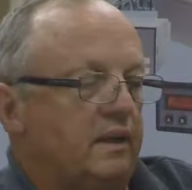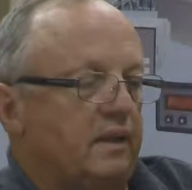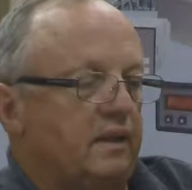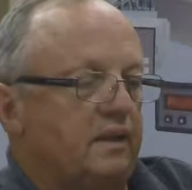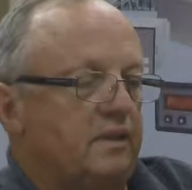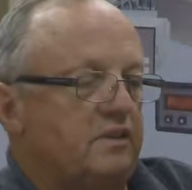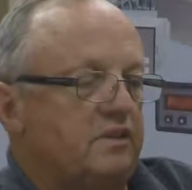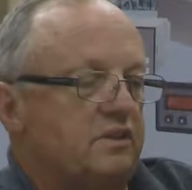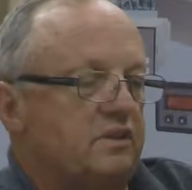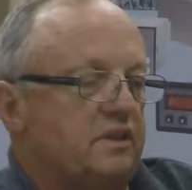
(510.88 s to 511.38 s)

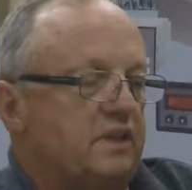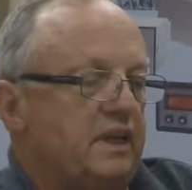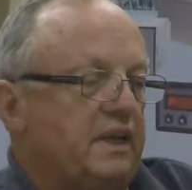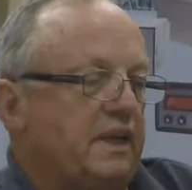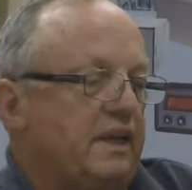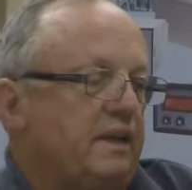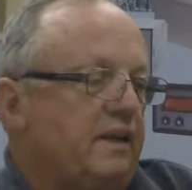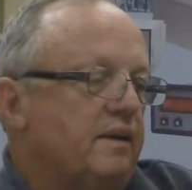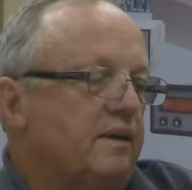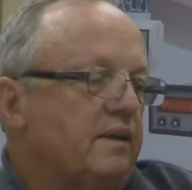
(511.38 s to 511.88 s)
This is
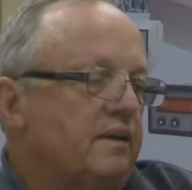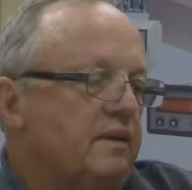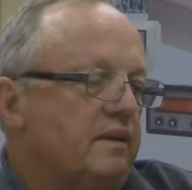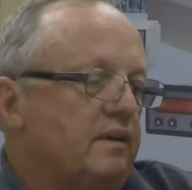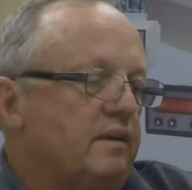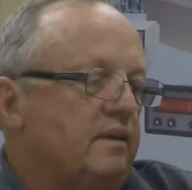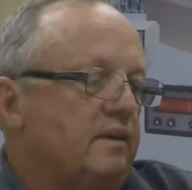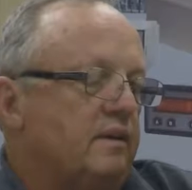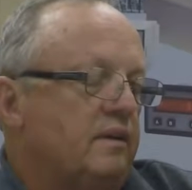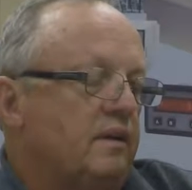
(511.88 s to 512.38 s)
the
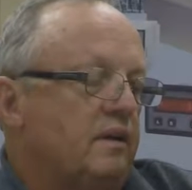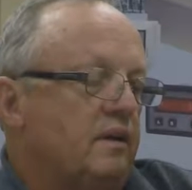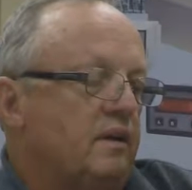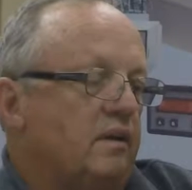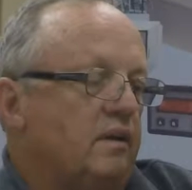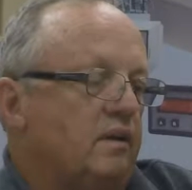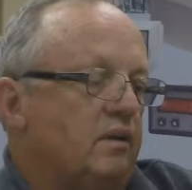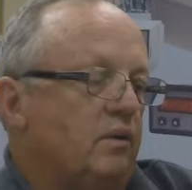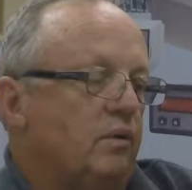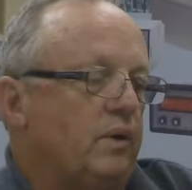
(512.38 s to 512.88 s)

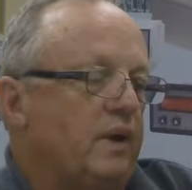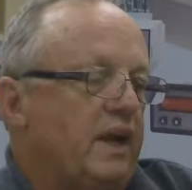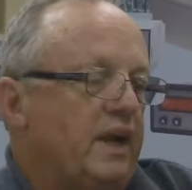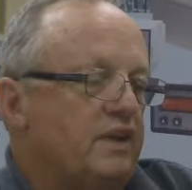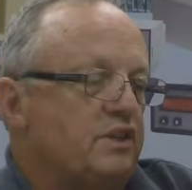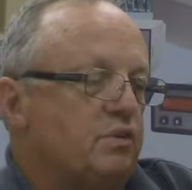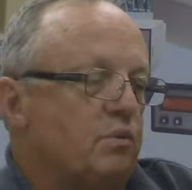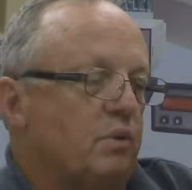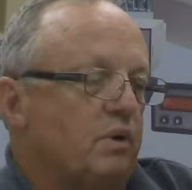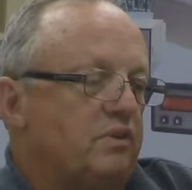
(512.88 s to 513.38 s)

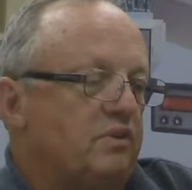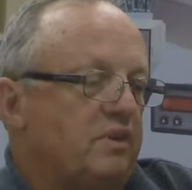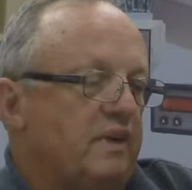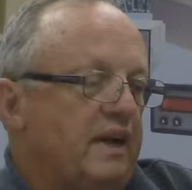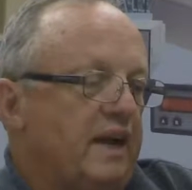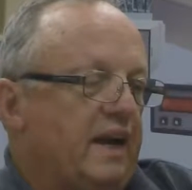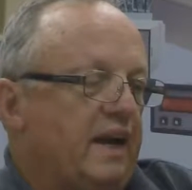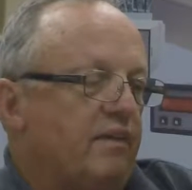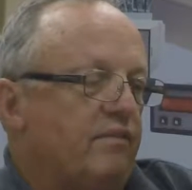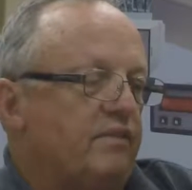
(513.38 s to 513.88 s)
location where it's going
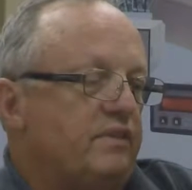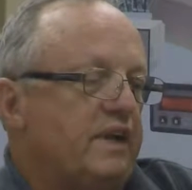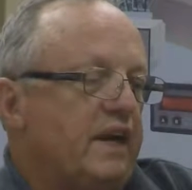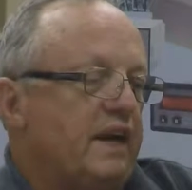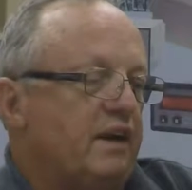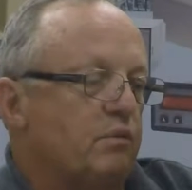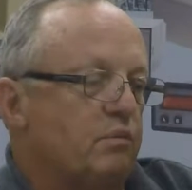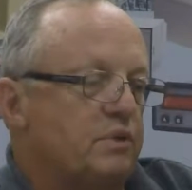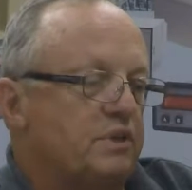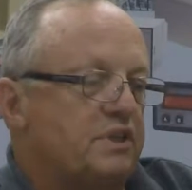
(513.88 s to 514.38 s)
to have
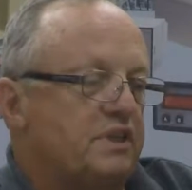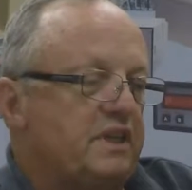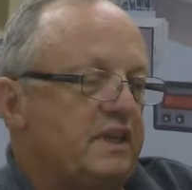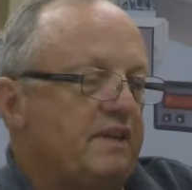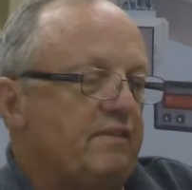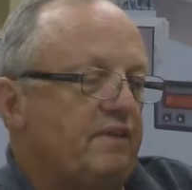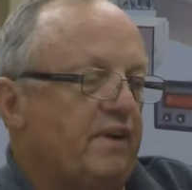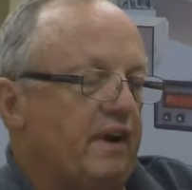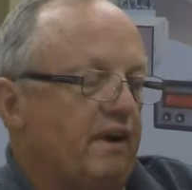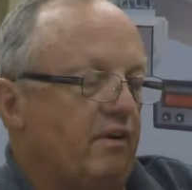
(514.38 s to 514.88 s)
data
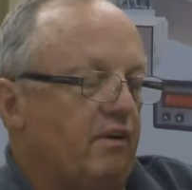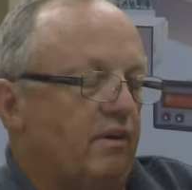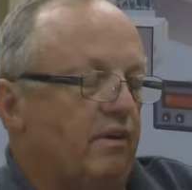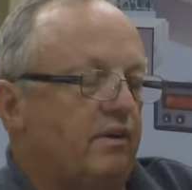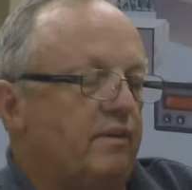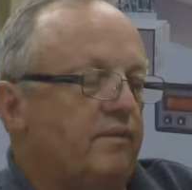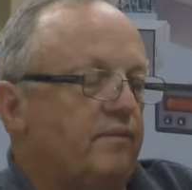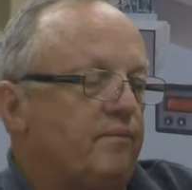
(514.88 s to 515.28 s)
receive error.